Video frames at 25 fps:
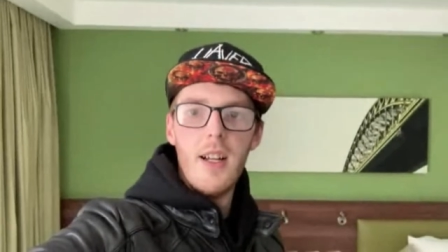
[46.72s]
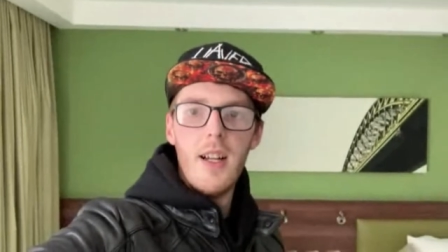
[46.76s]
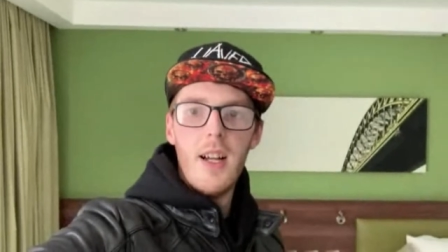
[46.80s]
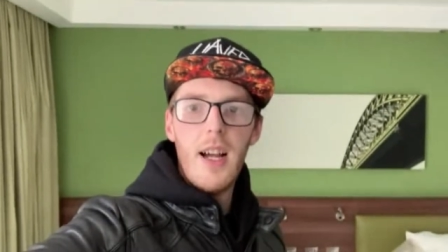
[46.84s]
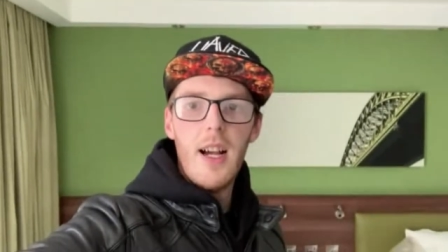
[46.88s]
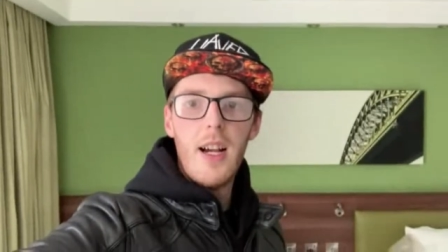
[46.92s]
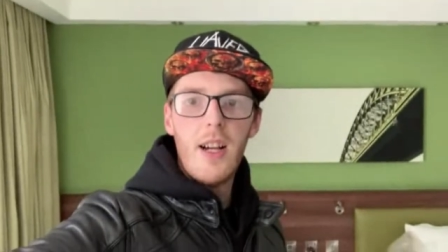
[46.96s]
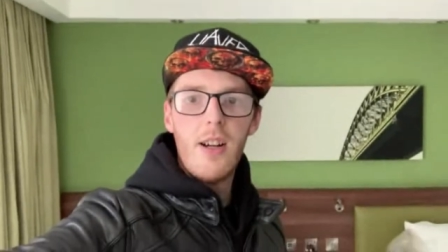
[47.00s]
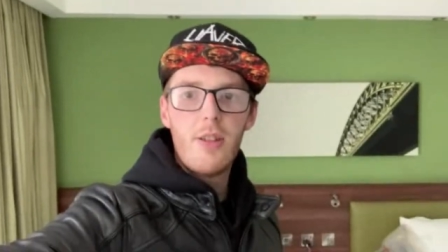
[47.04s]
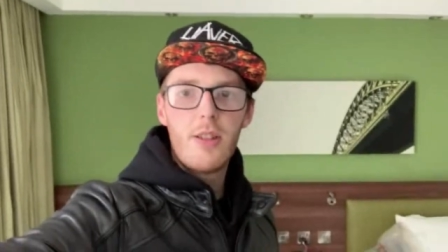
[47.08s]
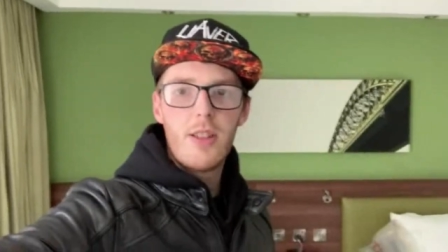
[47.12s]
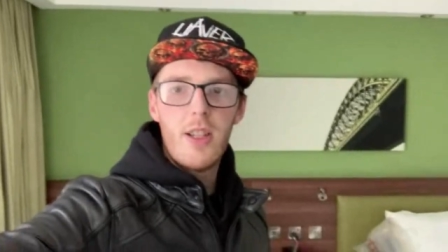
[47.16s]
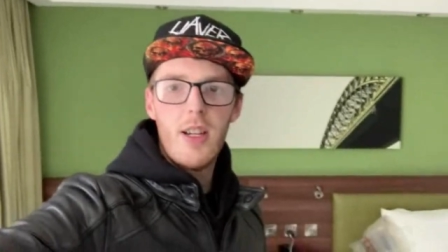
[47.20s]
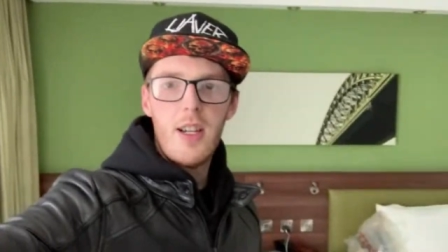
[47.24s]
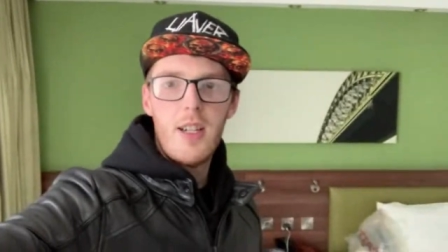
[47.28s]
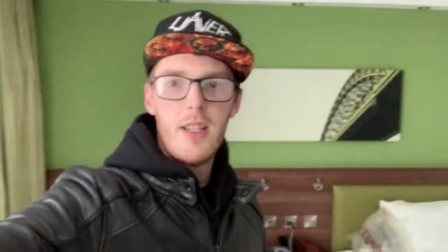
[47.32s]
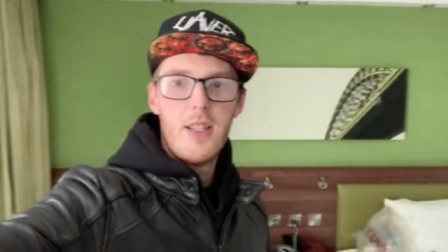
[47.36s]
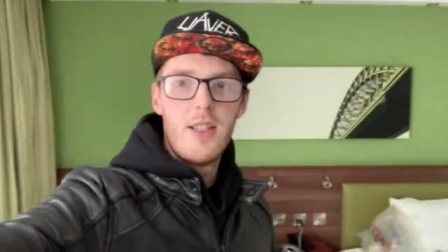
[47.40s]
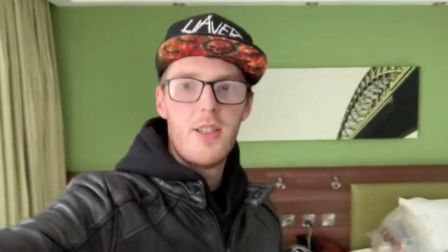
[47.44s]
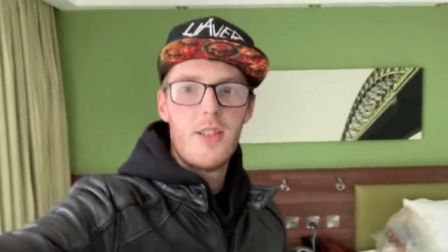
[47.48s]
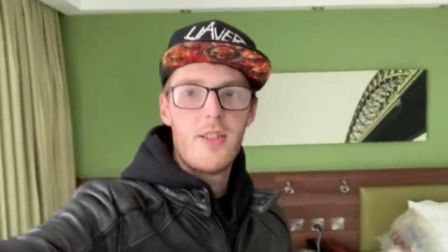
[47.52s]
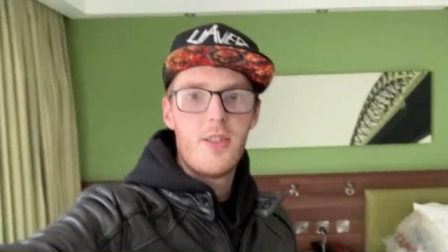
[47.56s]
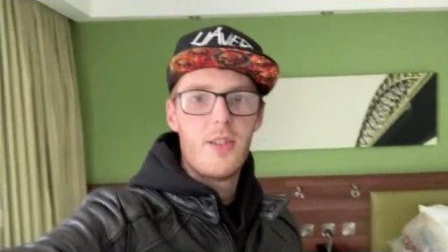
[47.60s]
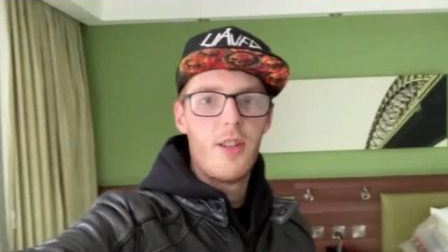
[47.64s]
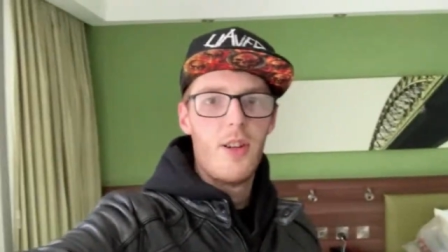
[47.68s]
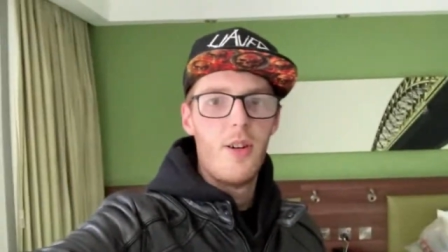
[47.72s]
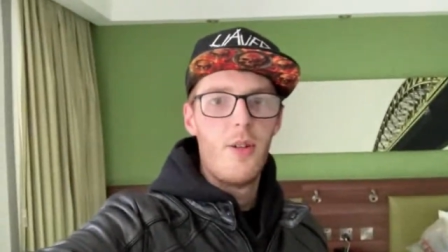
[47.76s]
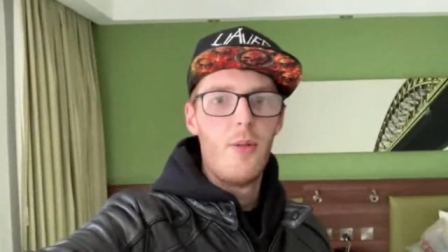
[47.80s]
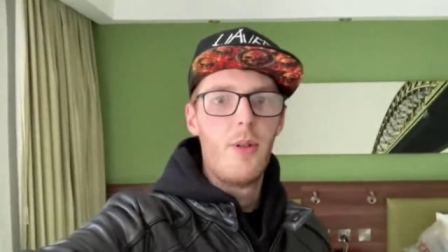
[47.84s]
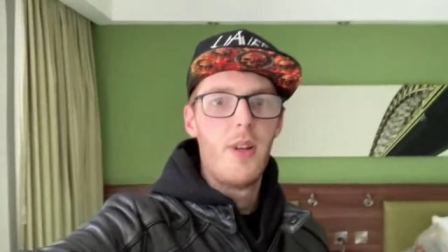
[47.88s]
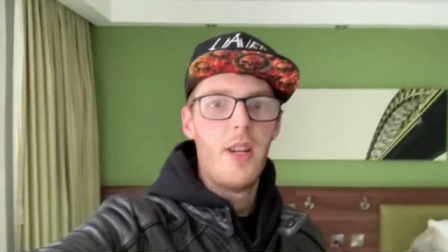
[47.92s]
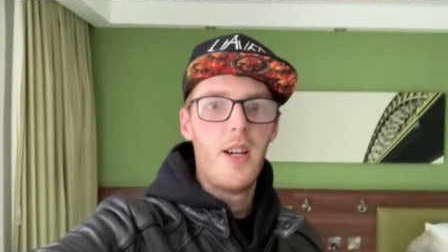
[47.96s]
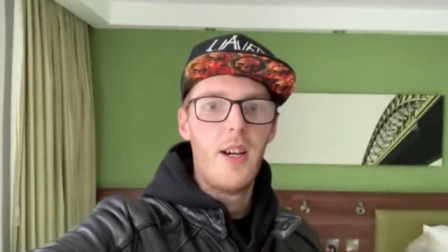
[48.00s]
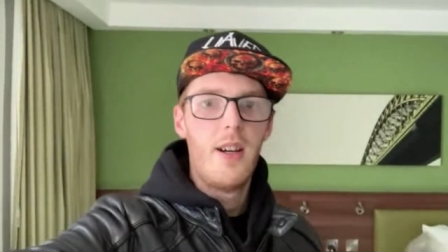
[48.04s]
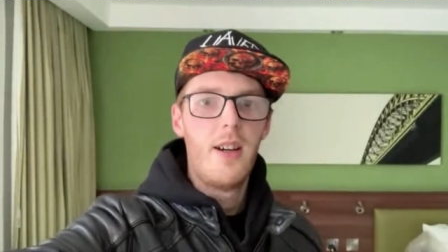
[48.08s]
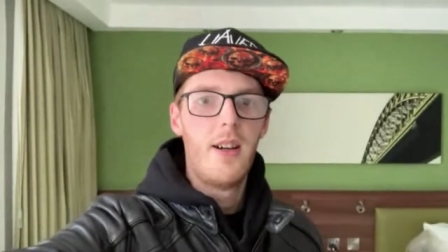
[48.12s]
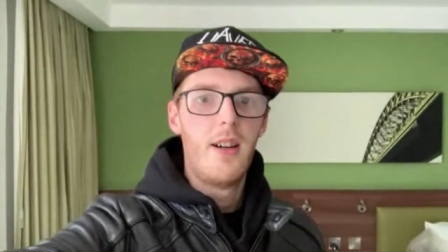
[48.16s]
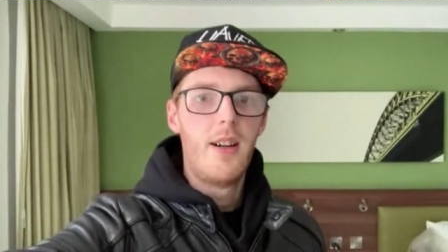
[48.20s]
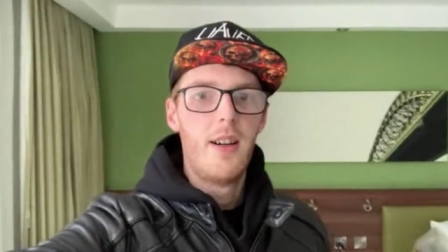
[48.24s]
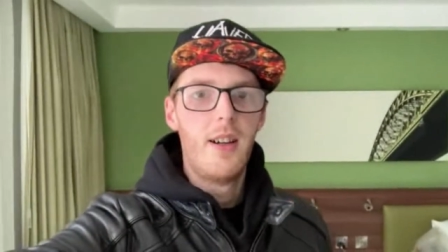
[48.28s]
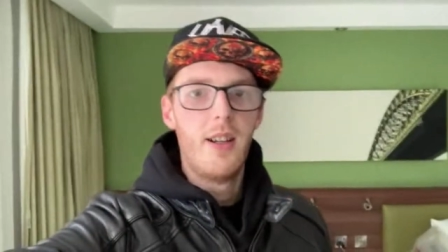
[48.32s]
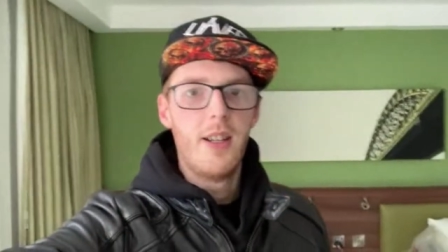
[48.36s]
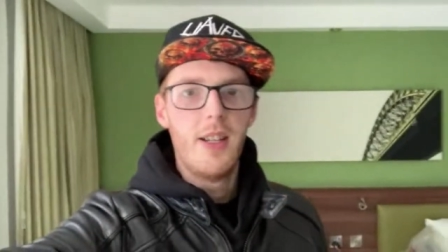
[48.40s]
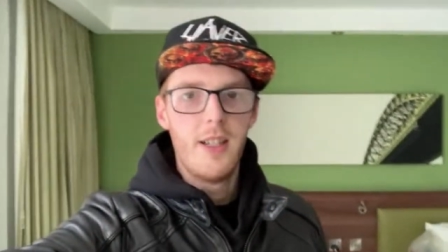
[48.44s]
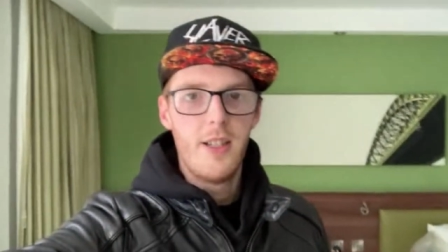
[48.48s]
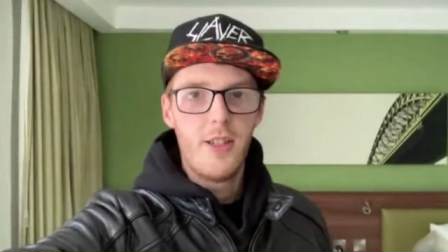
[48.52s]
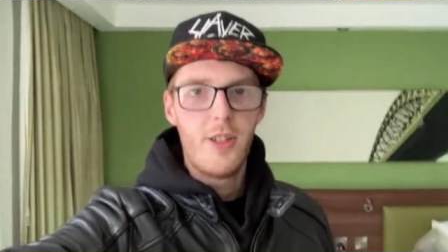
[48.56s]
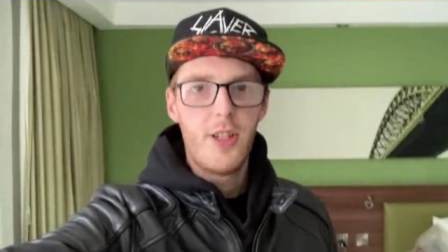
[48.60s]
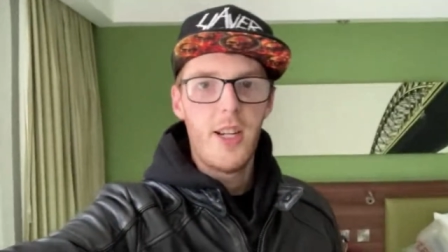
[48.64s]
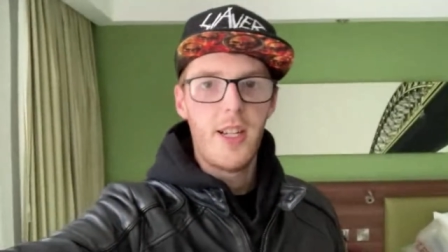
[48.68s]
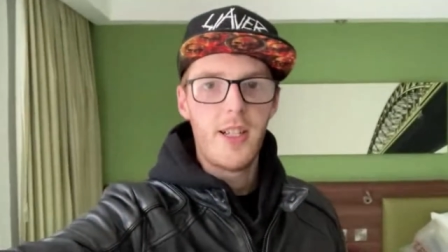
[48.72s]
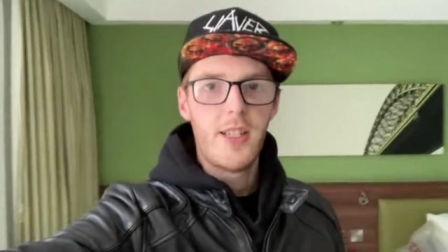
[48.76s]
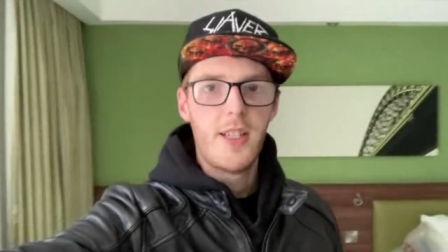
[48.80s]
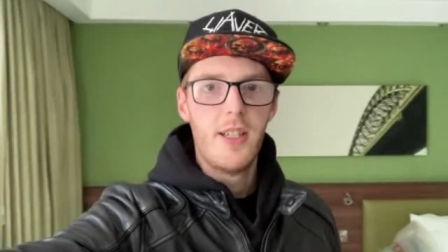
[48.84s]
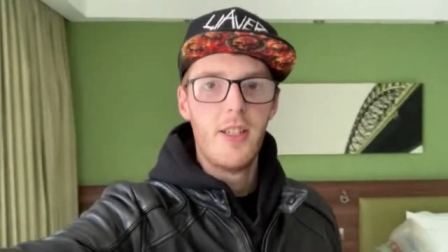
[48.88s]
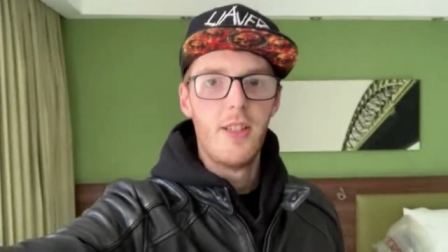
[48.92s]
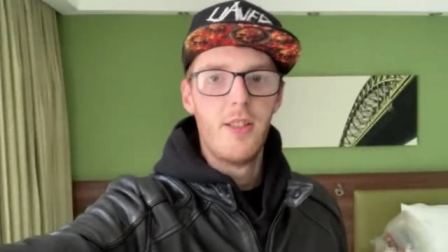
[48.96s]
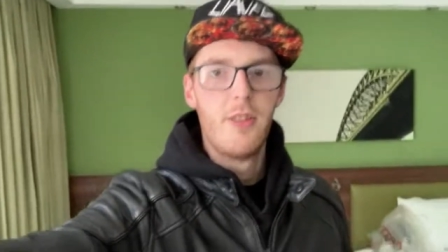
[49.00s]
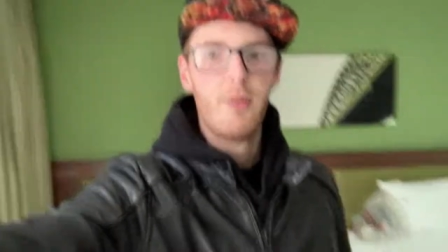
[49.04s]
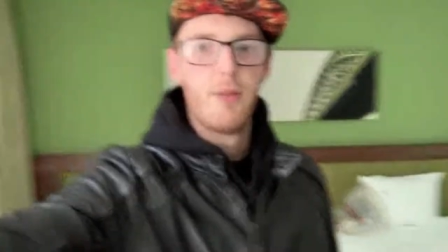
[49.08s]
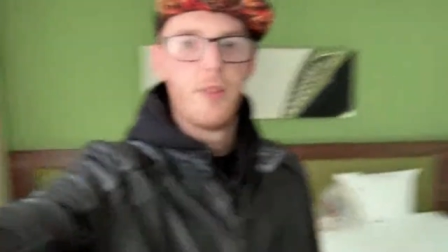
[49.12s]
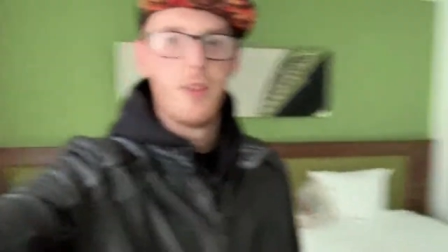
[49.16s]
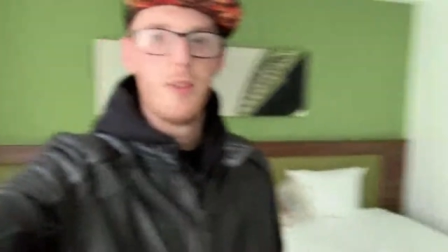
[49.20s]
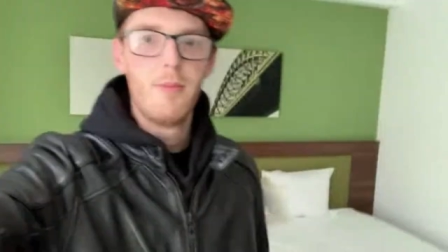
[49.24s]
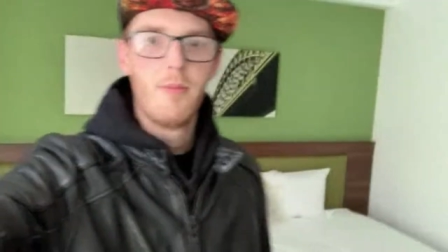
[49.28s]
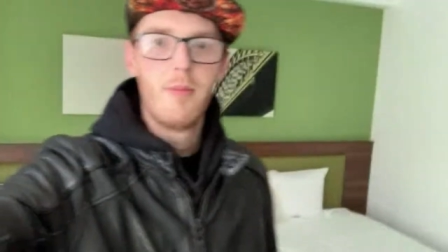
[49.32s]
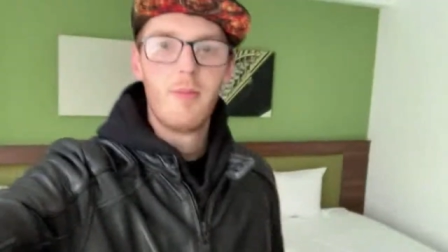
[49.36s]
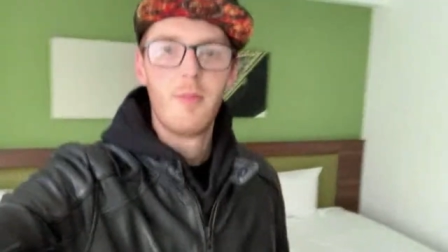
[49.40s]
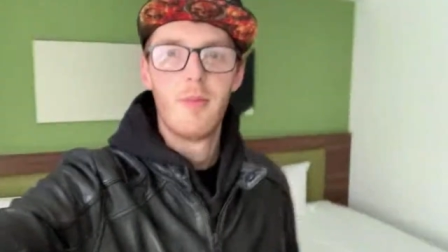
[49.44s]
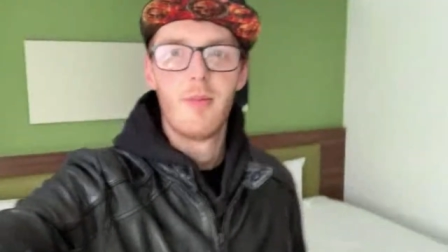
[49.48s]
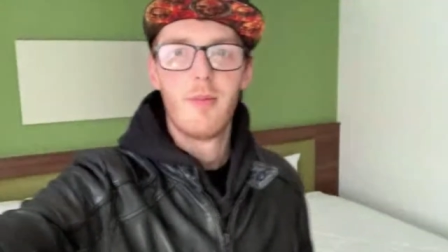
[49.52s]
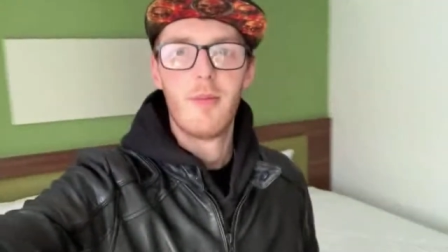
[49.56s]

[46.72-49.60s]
hello guys so we are checked in in the room